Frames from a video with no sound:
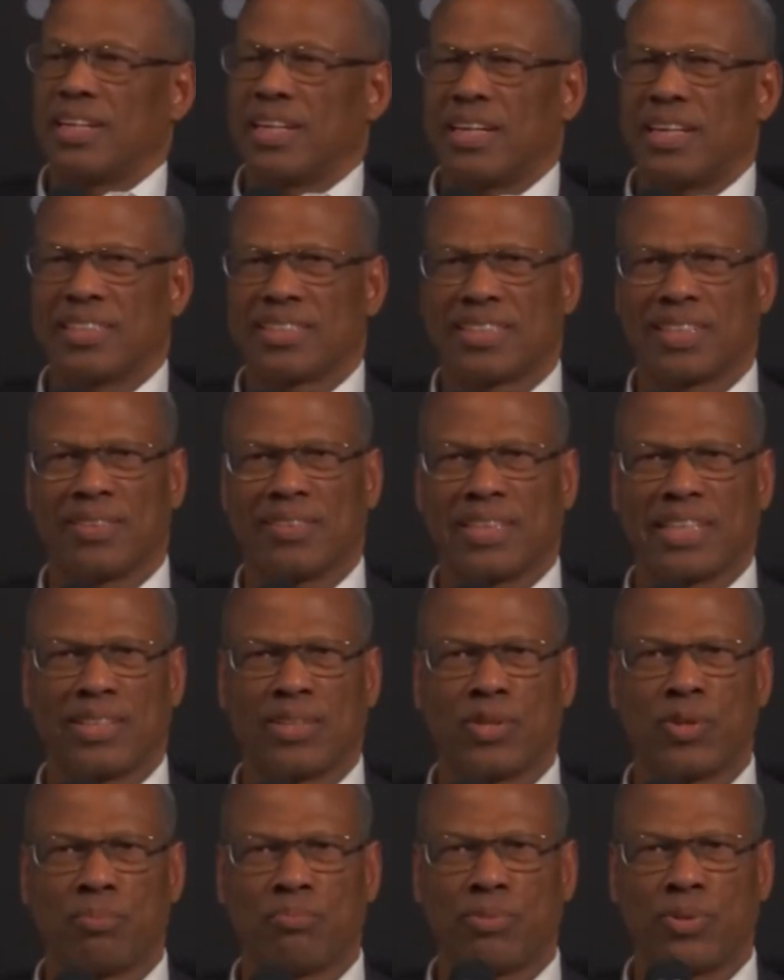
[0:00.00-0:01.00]
I sound like
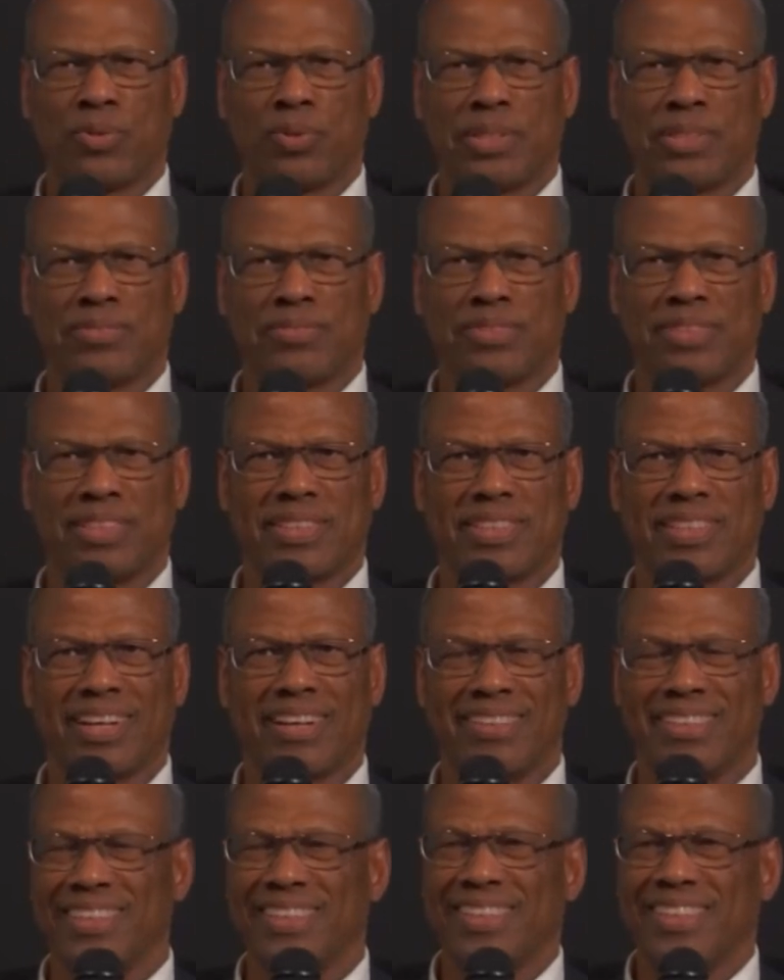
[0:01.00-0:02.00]
Oprah Winfrey,
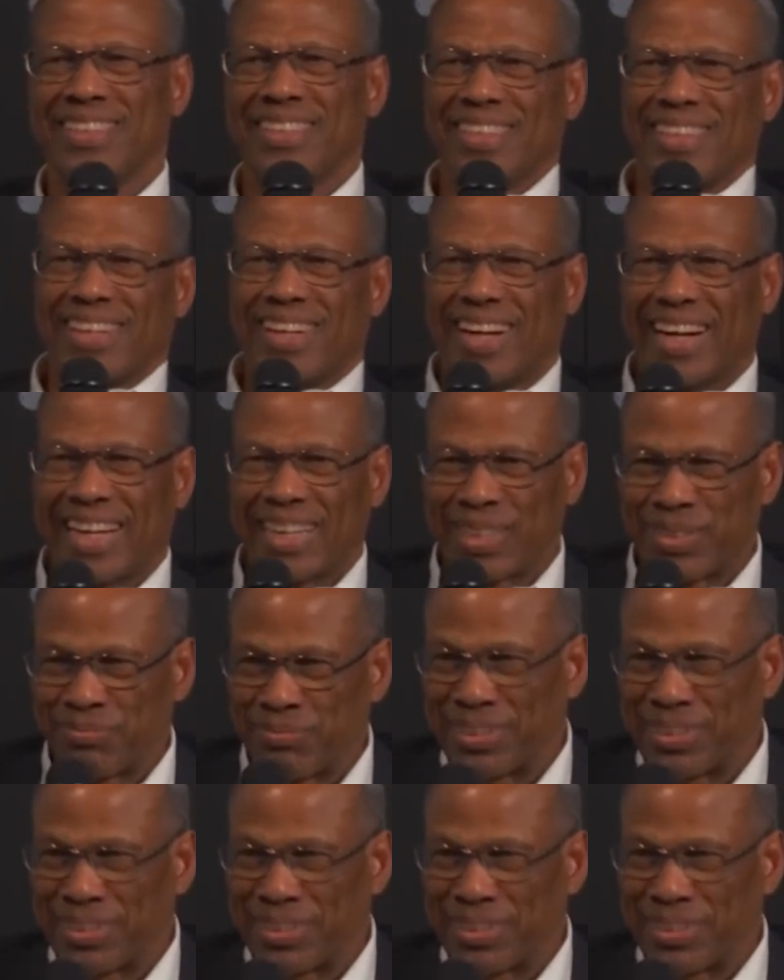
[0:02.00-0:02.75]
sorry. I